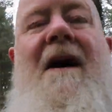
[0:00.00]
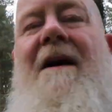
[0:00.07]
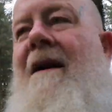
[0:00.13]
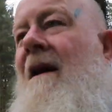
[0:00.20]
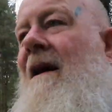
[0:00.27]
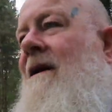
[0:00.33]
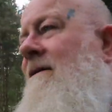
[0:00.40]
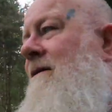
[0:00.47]
I
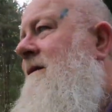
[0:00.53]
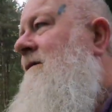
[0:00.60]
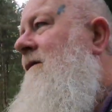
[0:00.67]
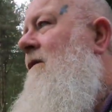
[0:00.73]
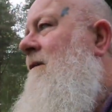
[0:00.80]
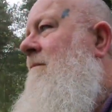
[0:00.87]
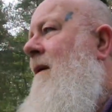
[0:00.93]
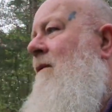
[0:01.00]
don't know, it's
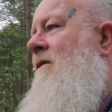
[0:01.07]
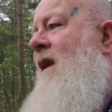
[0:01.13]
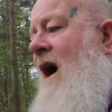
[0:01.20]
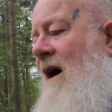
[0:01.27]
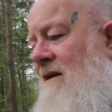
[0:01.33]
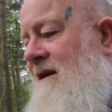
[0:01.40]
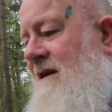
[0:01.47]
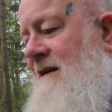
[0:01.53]
not about
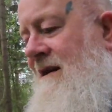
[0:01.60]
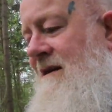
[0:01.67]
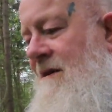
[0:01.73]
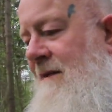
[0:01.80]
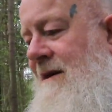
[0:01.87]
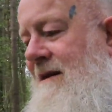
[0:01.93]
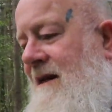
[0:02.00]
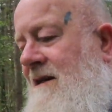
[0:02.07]

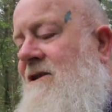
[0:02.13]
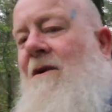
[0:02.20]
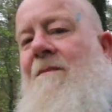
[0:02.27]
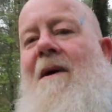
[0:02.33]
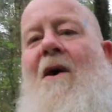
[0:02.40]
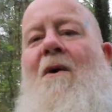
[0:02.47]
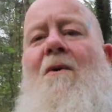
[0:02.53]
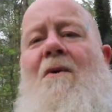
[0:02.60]
narcissism, is it? It's not
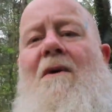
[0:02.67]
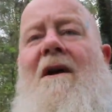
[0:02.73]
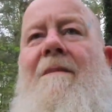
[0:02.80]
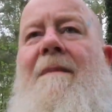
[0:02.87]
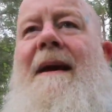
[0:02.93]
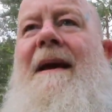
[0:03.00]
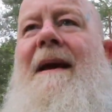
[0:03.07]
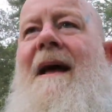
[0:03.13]
about, oh, look
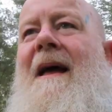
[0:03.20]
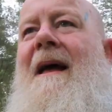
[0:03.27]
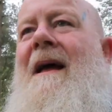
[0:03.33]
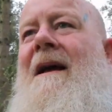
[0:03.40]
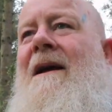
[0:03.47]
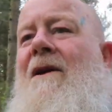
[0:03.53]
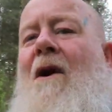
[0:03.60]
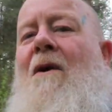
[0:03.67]
at me.
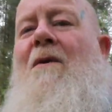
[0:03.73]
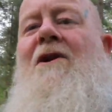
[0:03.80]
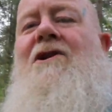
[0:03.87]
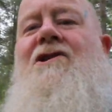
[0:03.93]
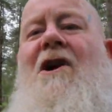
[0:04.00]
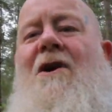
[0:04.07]
You know, I want to